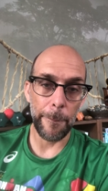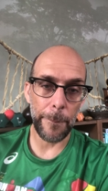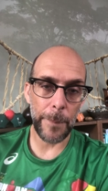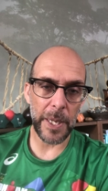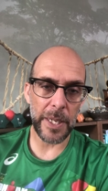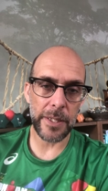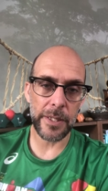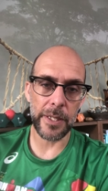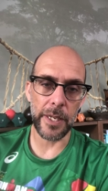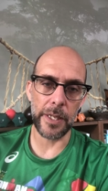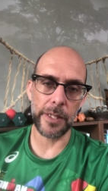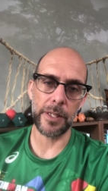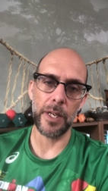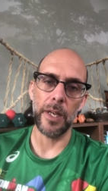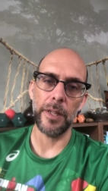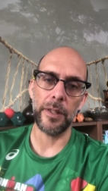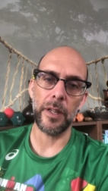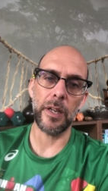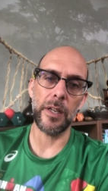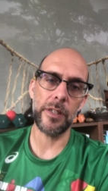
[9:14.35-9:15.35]
business
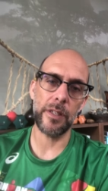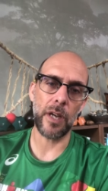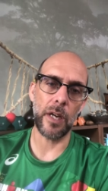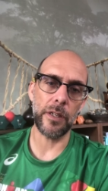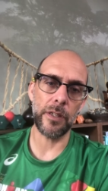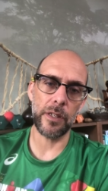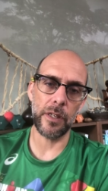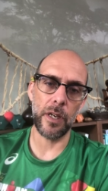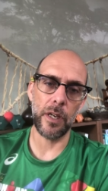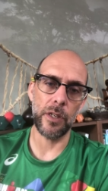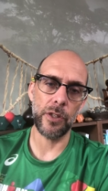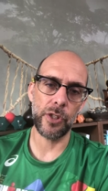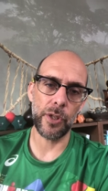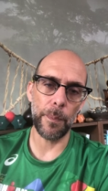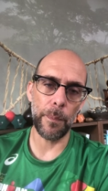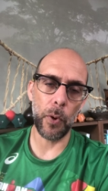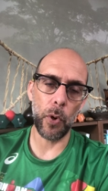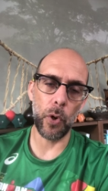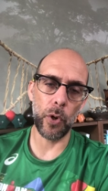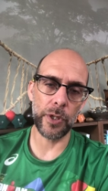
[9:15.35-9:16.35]
that is going to
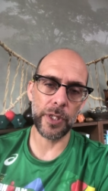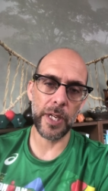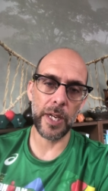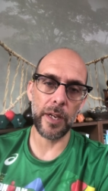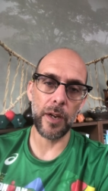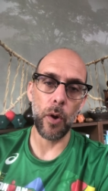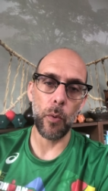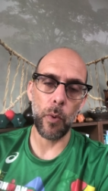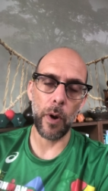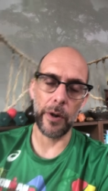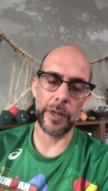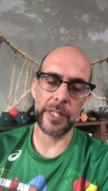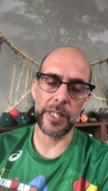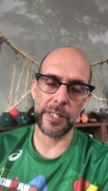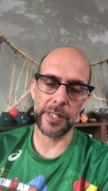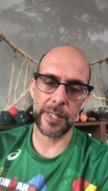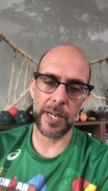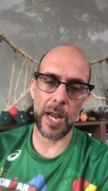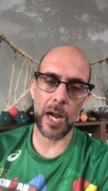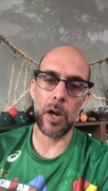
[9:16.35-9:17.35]
support it where it
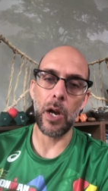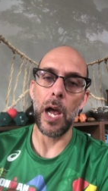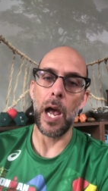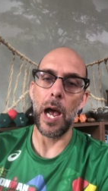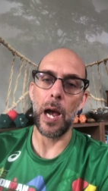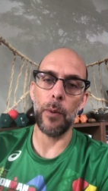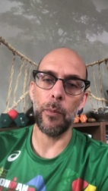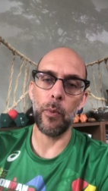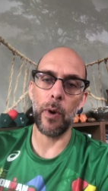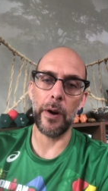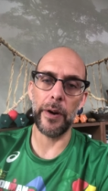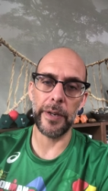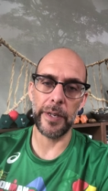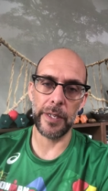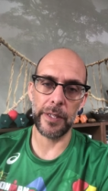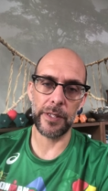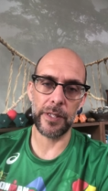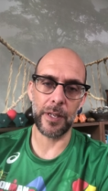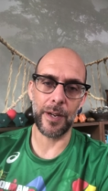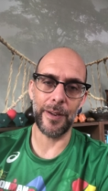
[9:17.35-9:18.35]
is now and where it
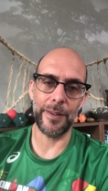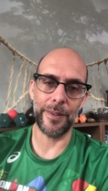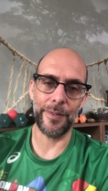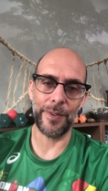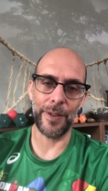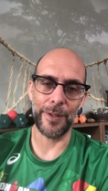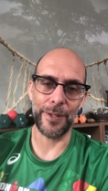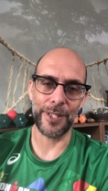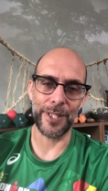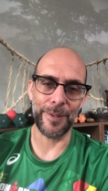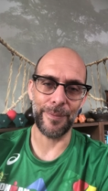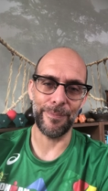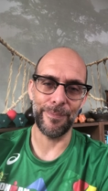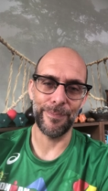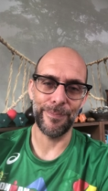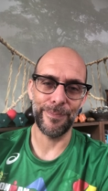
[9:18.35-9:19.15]
needs to go in the future.